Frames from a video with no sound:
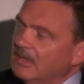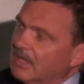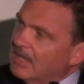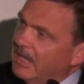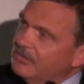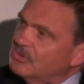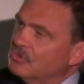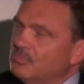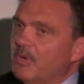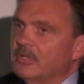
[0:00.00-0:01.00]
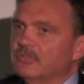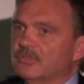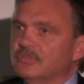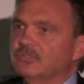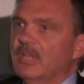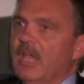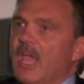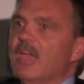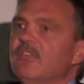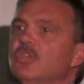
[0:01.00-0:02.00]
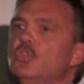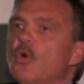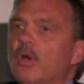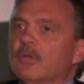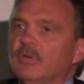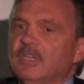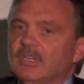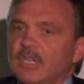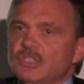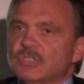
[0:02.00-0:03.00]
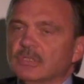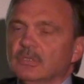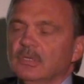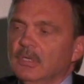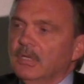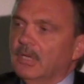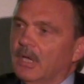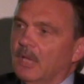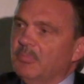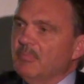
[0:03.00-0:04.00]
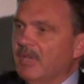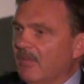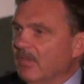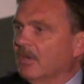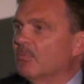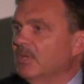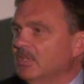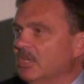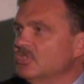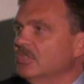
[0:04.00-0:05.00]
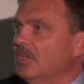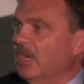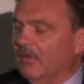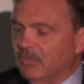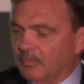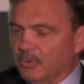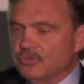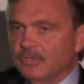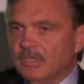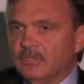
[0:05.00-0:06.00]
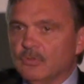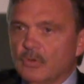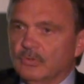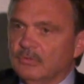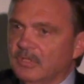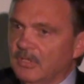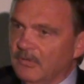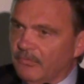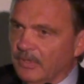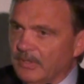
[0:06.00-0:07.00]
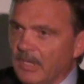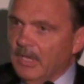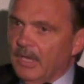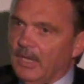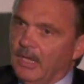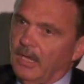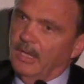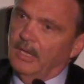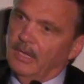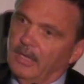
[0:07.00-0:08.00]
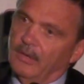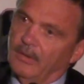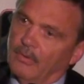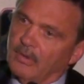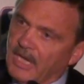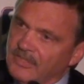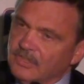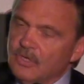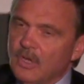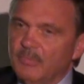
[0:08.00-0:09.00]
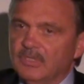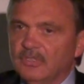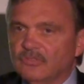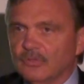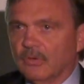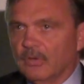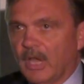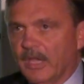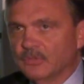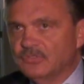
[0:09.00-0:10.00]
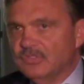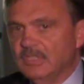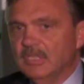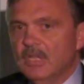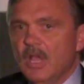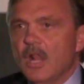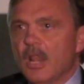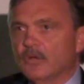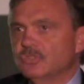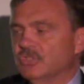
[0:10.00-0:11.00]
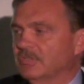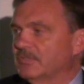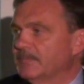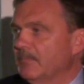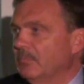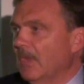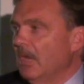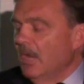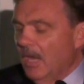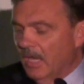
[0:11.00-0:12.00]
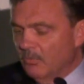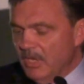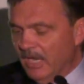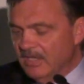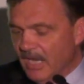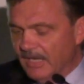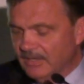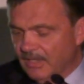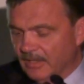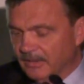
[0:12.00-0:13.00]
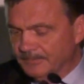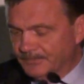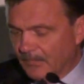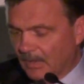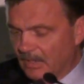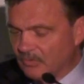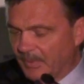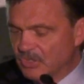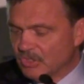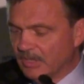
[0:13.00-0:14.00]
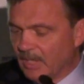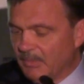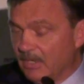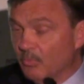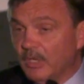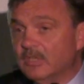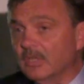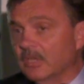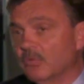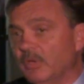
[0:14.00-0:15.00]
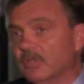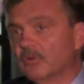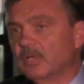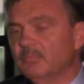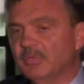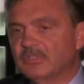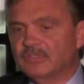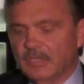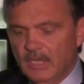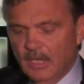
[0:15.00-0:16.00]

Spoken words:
the guest sponsors, having no accreditation. People having an accreditation, they have the opportunity to go to the different organizing committees or IOC launches. And we had the idea, especially, I mean, in Winter Olympics,